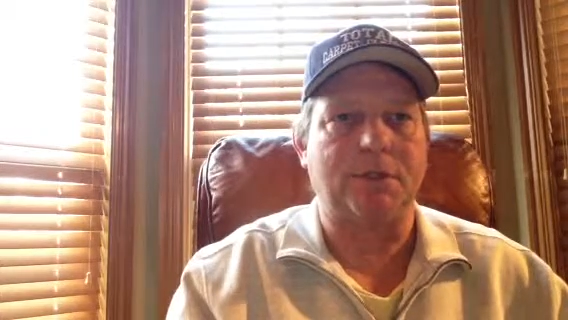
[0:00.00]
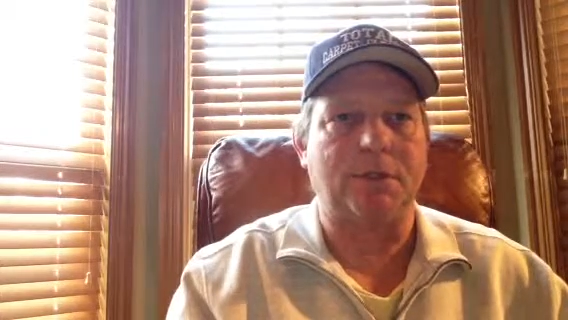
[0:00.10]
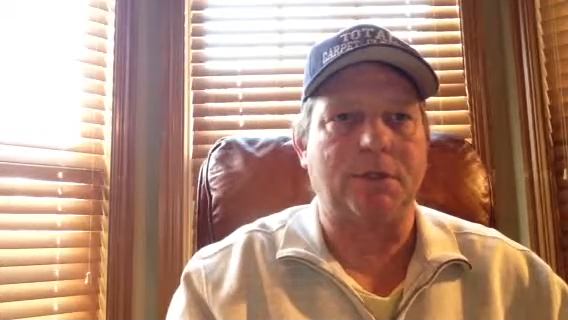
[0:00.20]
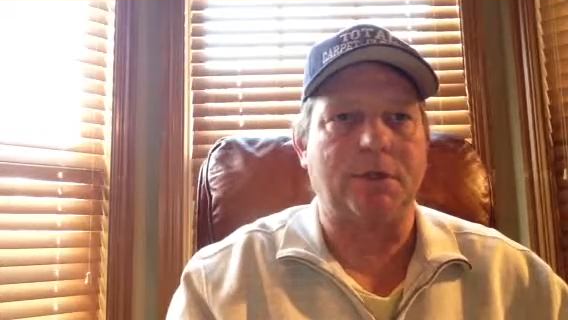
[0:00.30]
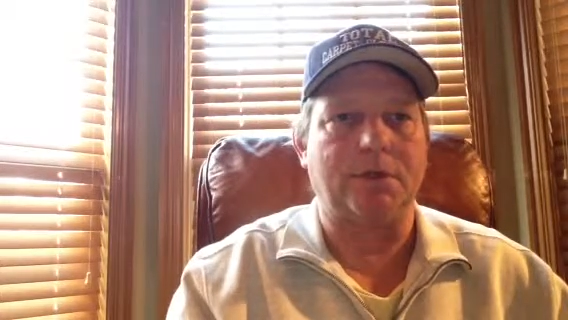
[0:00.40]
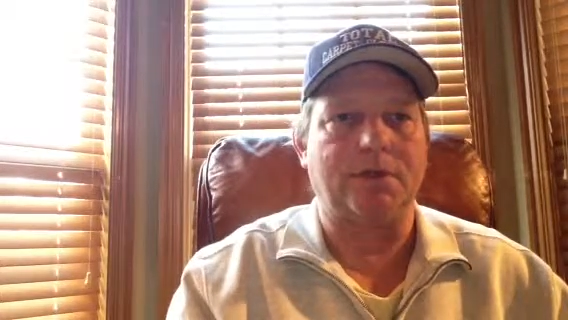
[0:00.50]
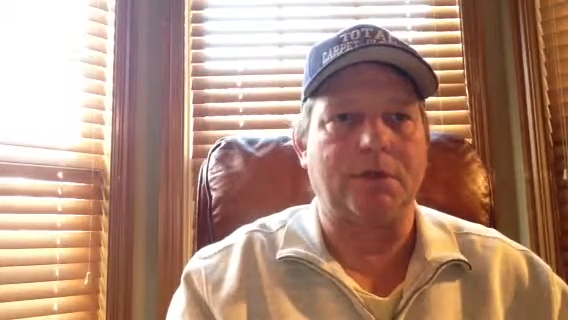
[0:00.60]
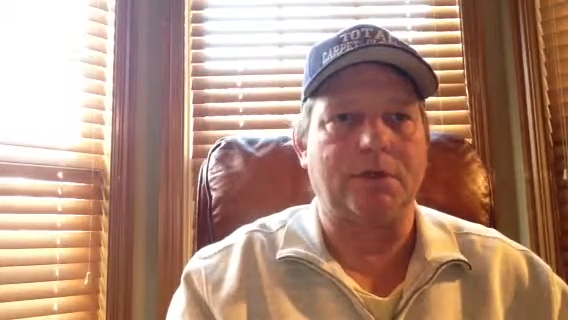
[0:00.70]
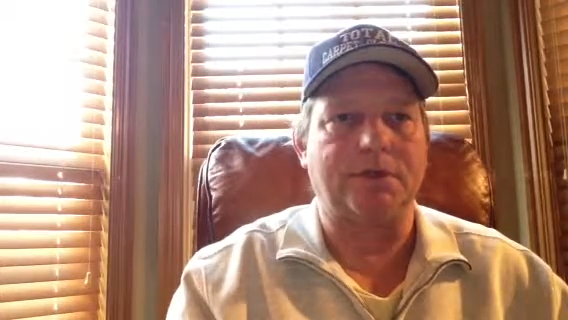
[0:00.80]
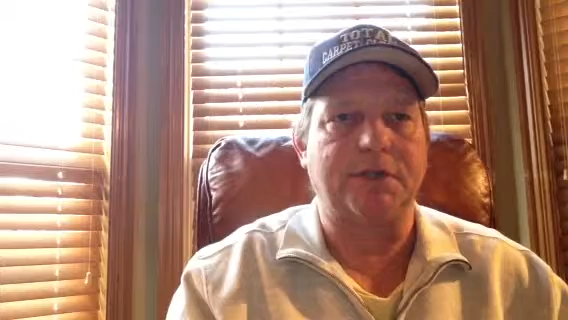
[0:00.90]
Where as
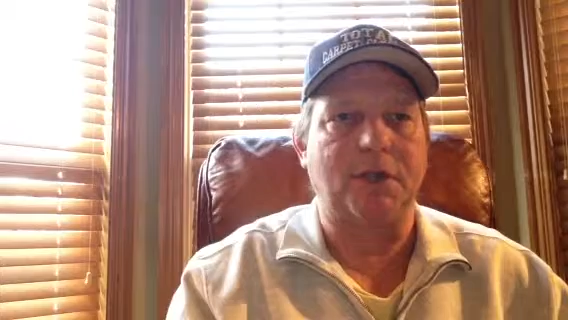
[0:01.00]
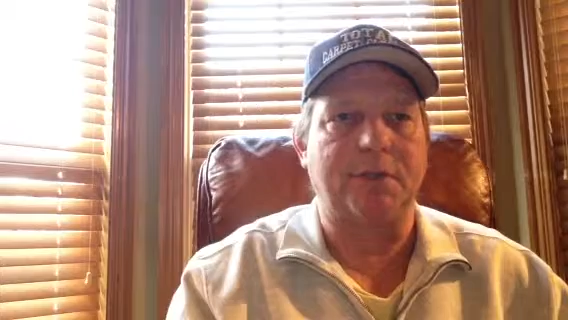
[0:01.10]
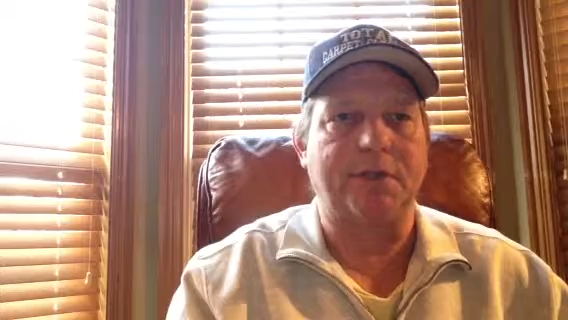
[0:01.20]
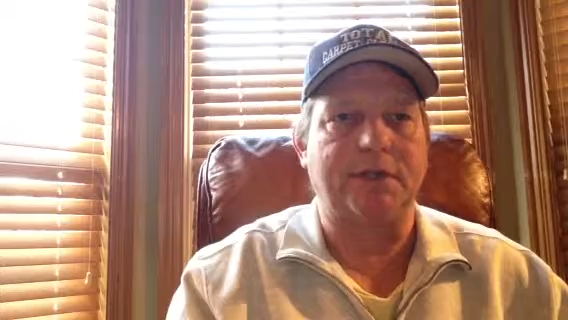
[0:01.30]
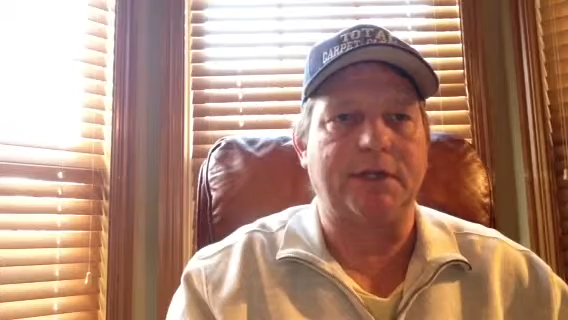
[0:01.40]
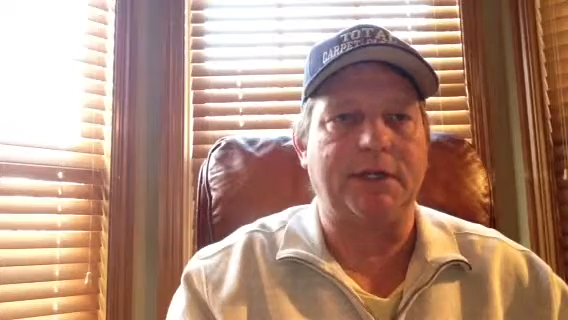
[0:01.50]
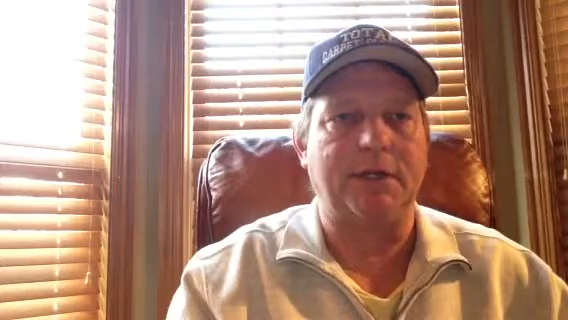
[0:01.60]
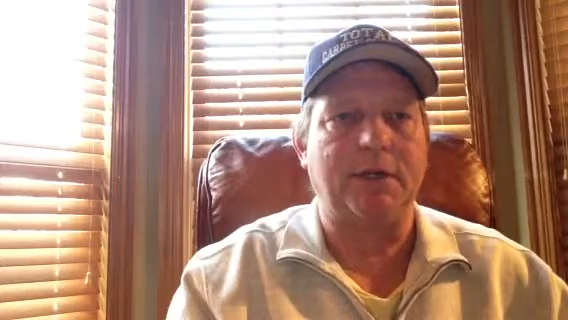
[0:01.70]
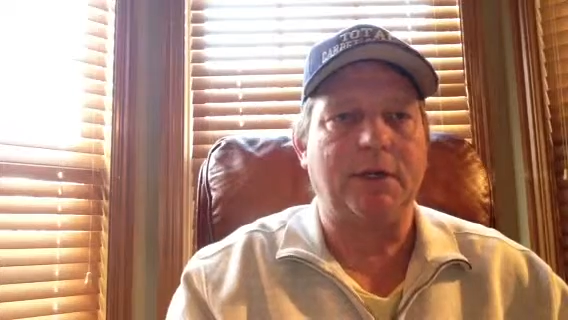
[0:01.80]
far as the carpet cleaning,